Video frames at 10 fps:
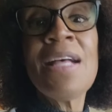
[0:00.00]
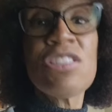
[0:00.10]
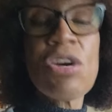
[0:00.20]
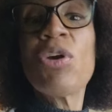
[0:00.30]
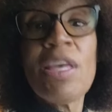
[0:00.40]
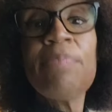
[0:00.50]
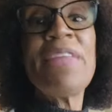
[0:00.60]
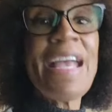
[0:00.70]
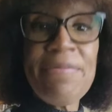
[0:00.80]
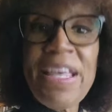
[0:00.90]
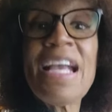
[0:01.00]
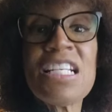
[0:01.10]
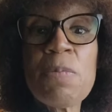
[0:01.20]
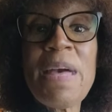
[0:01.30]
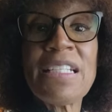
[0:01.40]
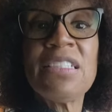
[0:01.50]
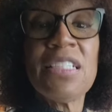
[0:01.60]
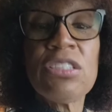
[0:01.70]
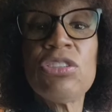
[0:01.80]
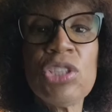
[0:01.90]
So if they expecting
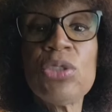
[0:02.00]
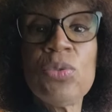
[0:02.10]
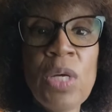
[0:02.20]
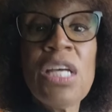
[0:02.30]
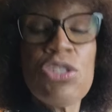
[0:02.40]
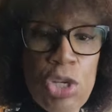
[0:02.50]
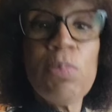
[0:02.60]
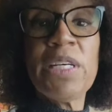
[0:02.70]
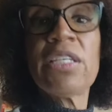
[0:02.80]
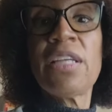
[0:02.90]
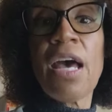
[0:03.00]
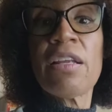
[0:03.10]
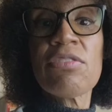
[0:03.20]
it to do $2 billion.